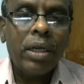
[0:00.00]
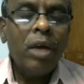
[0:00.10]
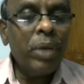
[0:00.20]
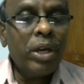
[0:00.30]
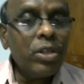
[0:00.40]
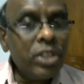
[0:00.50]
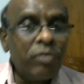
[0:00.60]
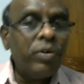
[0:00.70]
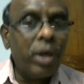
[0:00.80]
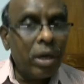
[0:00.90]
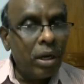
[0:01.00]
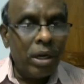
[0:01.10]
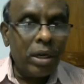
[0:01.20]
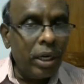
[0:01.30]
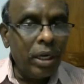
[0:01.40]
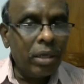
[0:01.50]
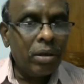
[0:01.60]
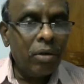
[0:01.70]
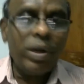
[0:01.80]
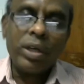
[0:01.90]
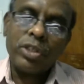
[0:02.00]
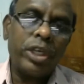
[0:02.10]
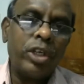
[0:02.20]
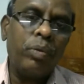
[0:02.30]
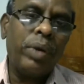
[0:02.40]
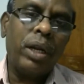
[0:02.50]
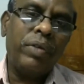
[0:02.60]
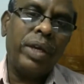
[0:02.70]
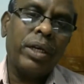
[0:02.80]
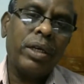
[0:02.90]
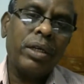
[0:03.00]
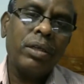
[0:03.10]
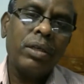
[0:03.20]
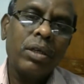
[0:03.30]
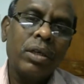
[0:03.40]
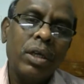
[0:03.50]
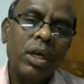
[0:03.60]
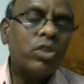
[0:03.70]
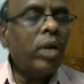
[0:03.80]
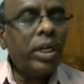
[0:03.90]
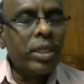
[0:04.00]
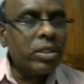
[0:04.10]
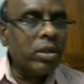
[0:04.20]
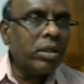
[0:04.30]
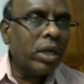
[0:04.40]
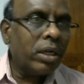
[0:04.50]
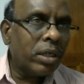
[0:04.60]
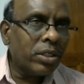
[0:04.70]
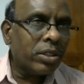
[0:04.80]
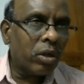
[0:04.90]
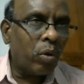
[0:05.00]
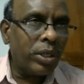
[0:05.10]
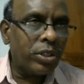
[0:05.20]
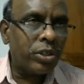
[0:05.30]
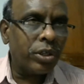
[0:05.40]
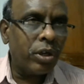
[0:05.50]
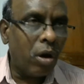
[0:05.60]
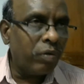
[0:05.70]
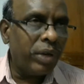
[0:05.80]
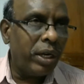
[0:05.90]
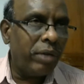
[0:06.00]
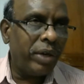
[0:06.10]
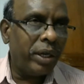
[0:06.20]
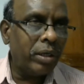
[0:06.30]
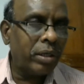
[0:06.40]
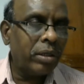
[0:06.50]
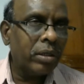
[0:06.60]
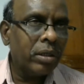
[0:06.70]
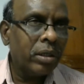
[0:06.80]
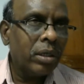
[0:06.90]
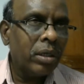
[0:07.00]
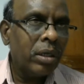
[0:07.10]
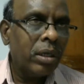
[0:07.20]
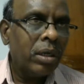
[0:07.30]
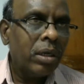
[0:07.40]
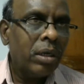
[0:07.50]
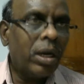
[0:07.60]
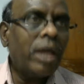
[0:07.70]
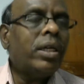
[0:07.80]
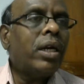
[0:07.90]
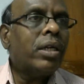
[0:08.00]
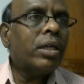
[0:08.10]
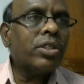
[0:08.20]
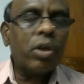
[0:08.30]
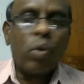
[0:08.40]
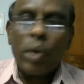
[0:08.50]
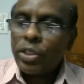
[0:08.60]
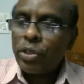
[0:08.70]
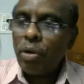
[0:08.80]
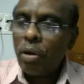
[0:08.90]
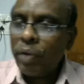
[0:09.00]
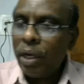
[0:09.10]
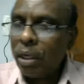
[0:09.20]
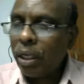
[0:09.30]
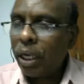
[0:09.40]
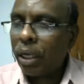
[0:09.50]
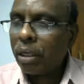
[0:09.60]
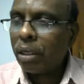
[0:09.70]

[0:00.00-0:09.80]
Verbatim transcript: Because if we are learning, we are said to be living. So let us not address the question Are we living? Rather address the question are we learning?